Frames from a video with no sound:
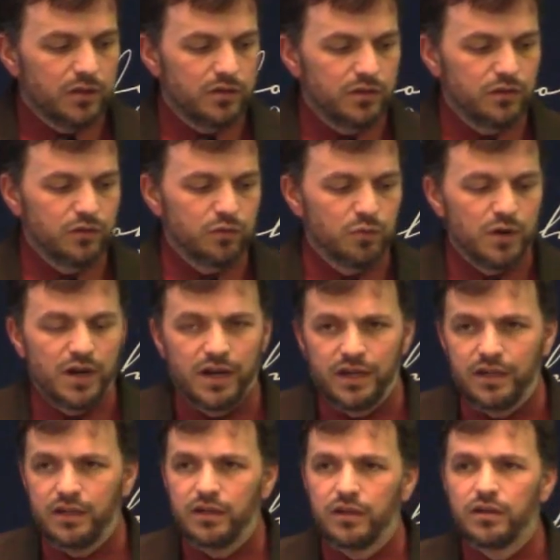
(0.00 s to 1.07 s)
This is
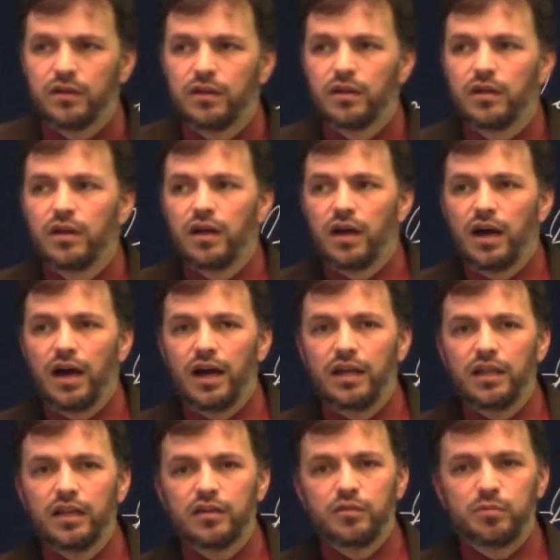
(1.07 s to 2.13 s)
why I
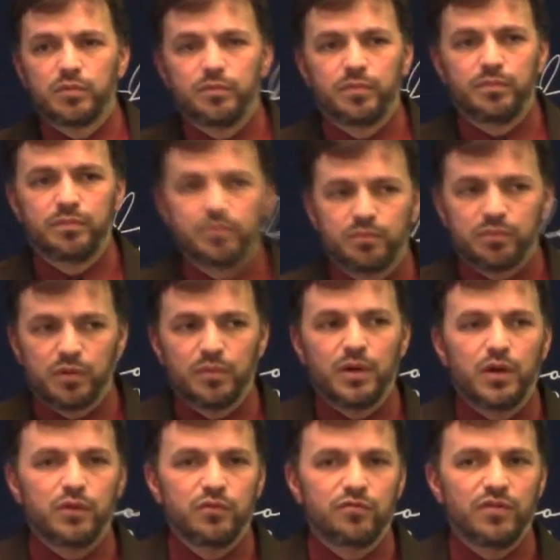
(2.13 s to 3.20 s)
like to pr
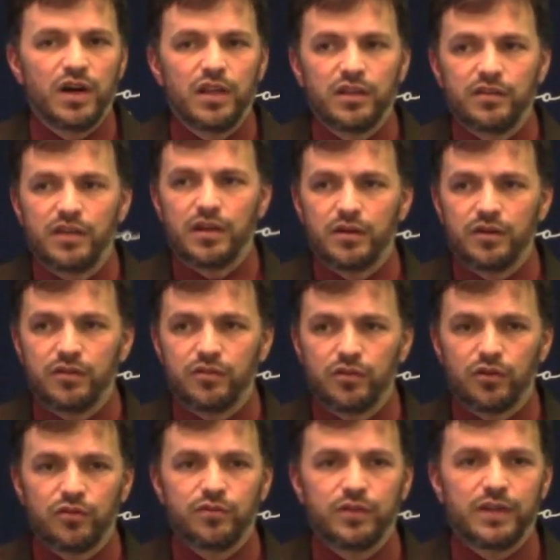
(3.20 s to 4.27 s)
promote voluntary
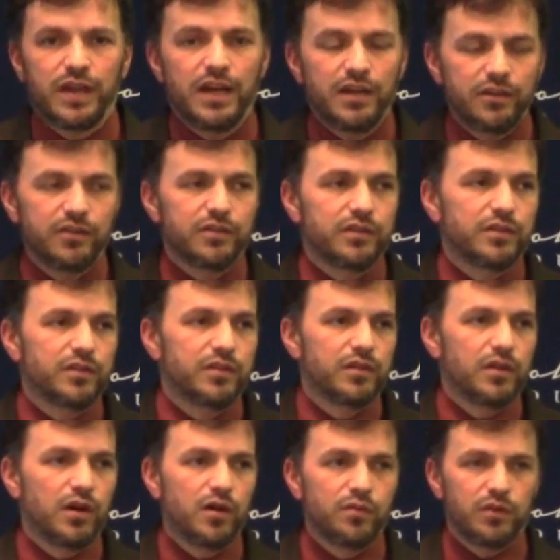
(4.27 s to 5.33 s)
certification
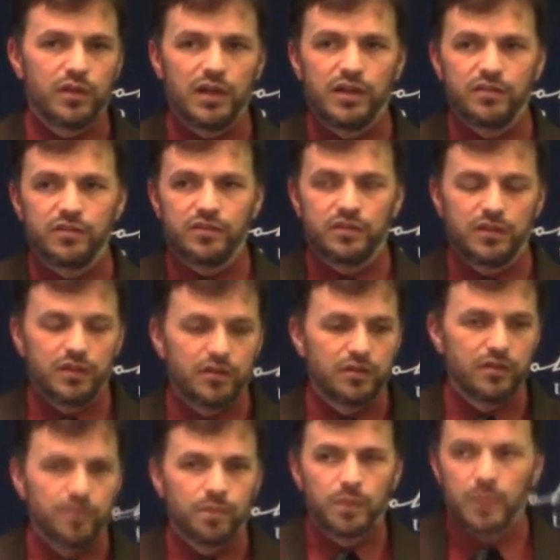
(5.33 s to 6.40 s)
over licensing.
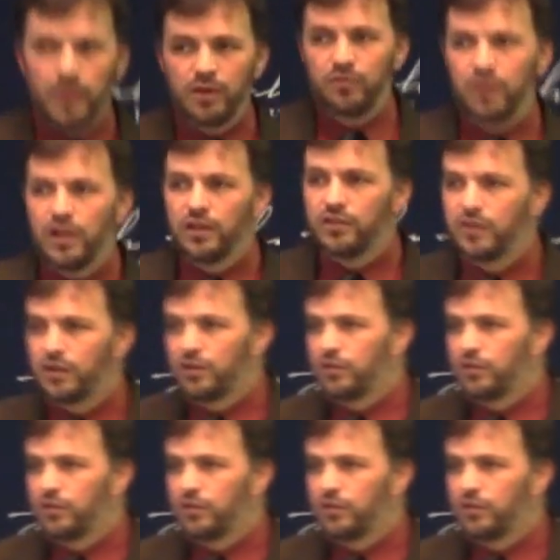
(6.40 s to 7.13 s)
Voluntary